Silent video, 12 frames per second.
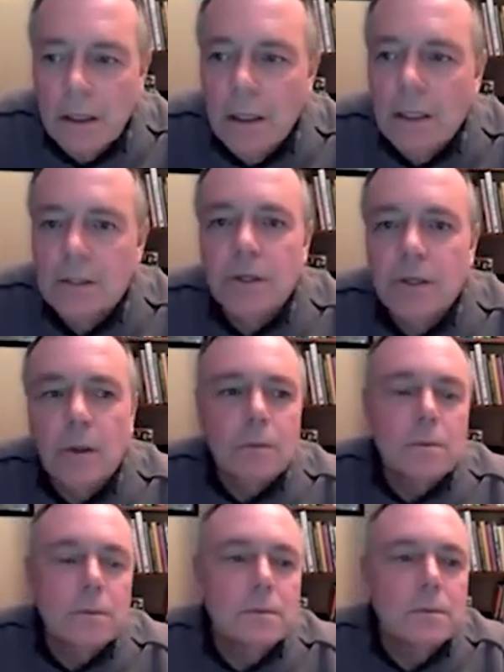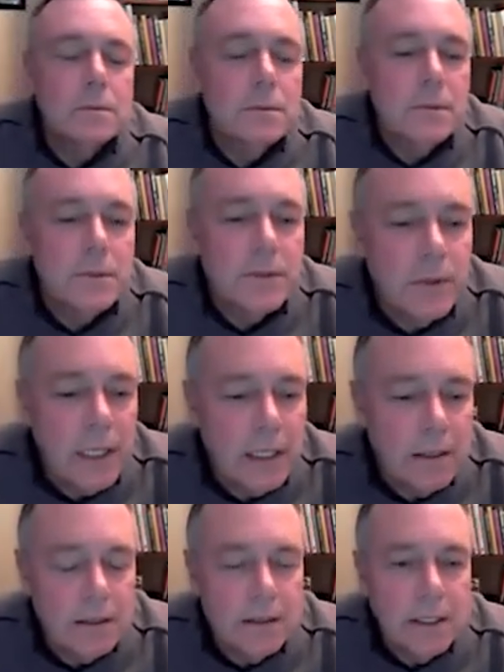So
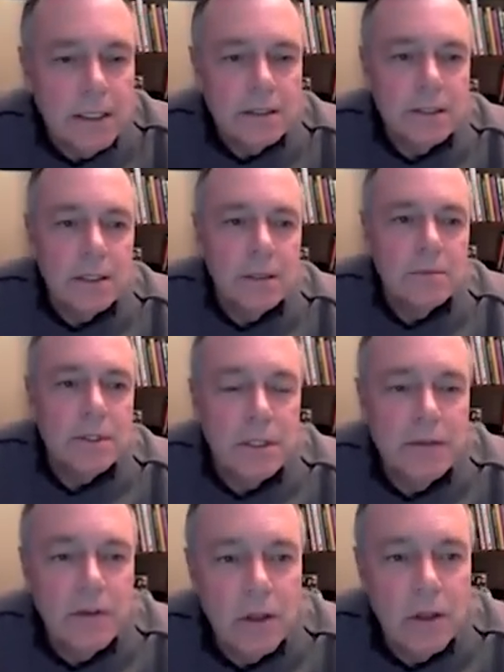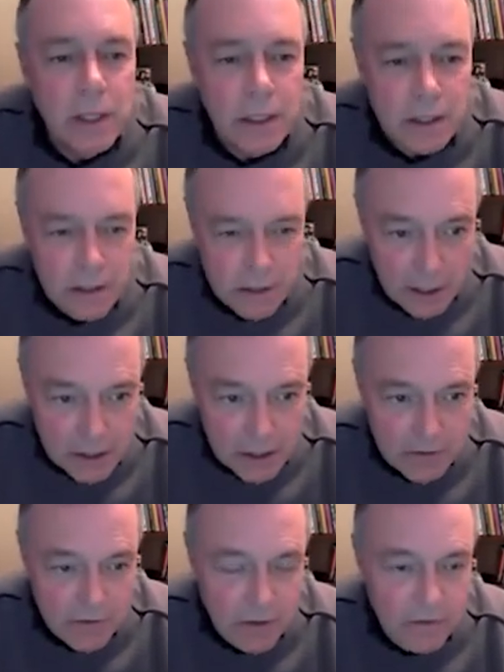that's I'll just leave all America
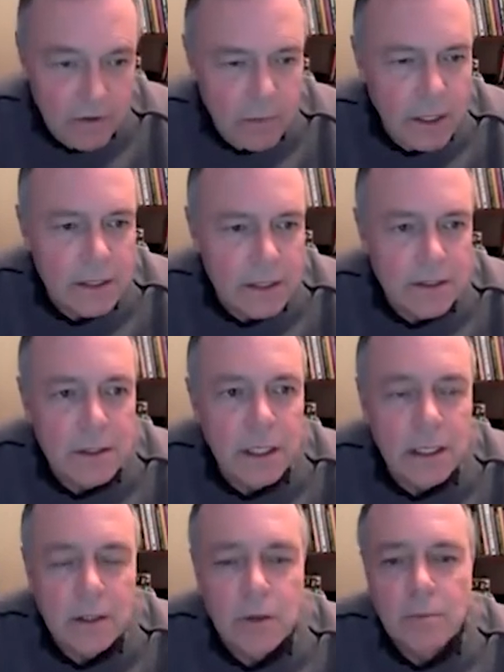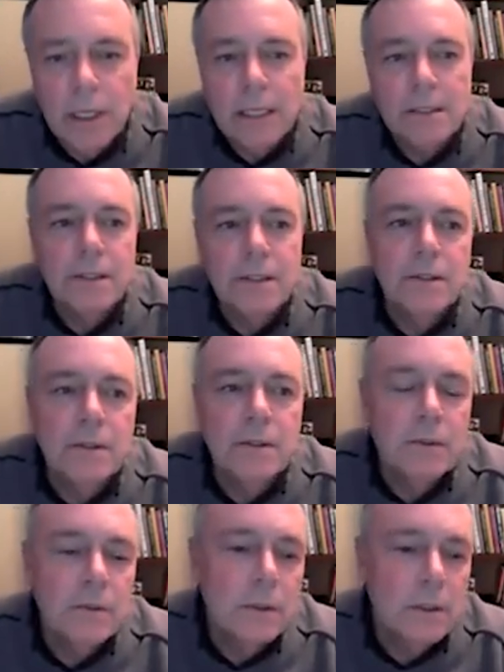selections for a few minutes and go back
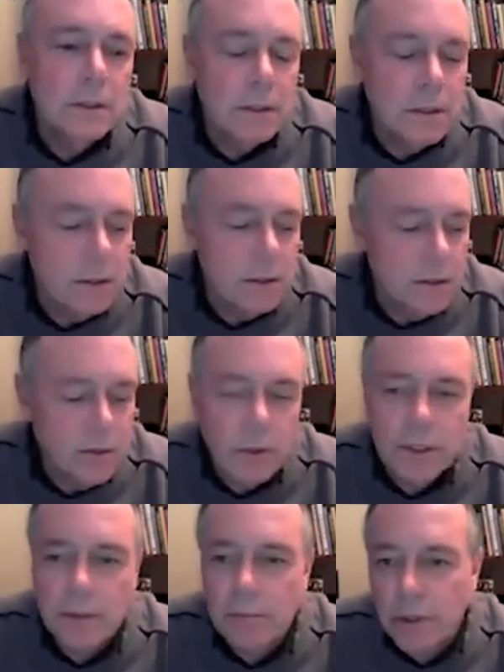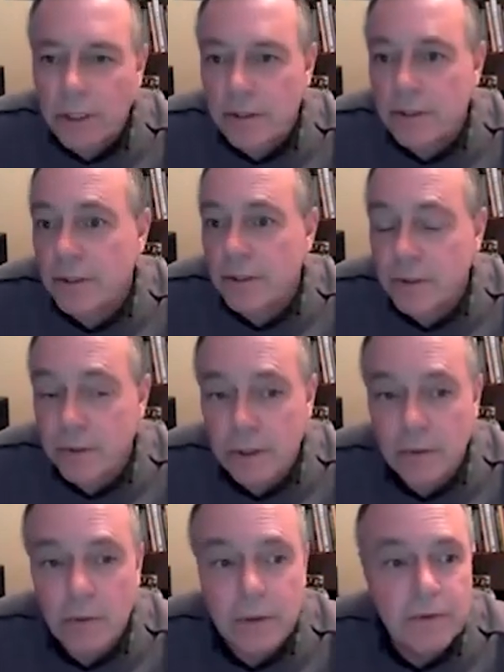to what the breeders are
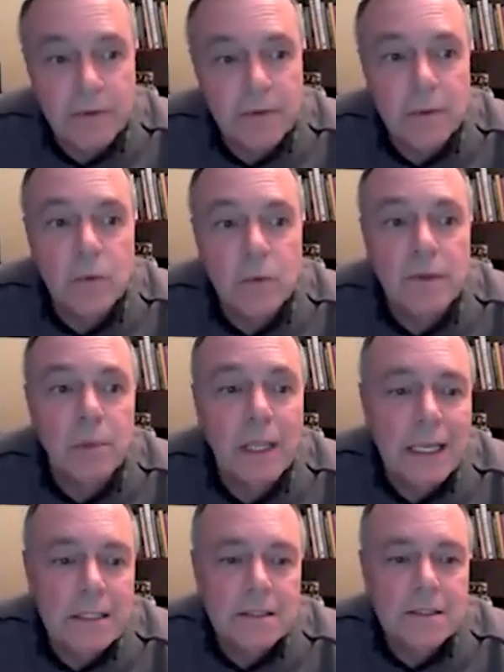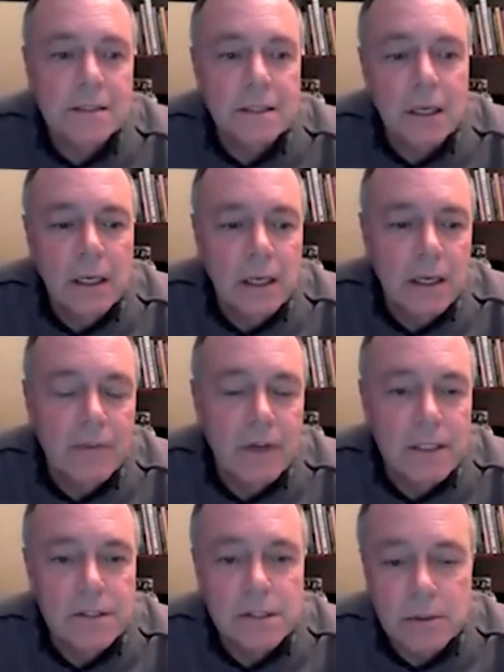doing with plants and
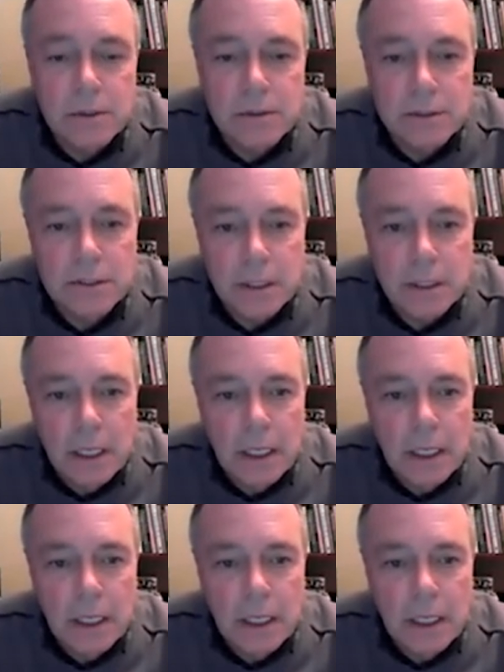vegetables.